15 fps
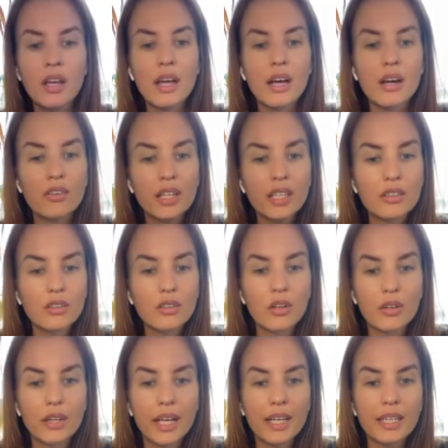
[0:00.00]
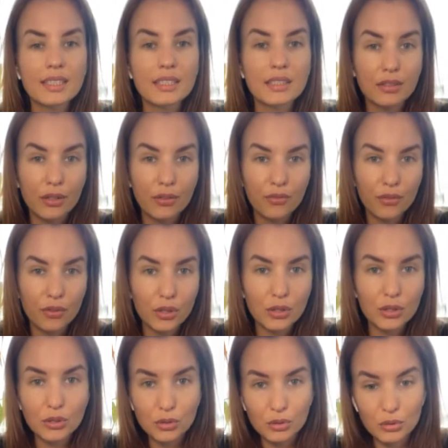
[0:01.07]
Red connects the
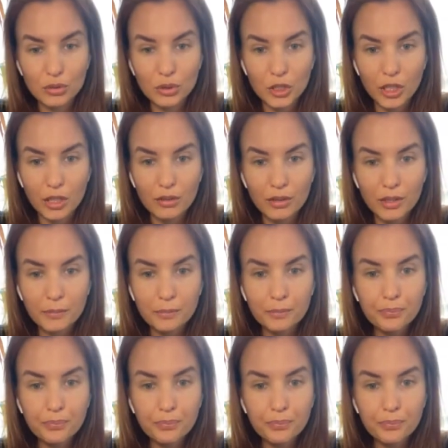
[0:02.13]
first root chakra,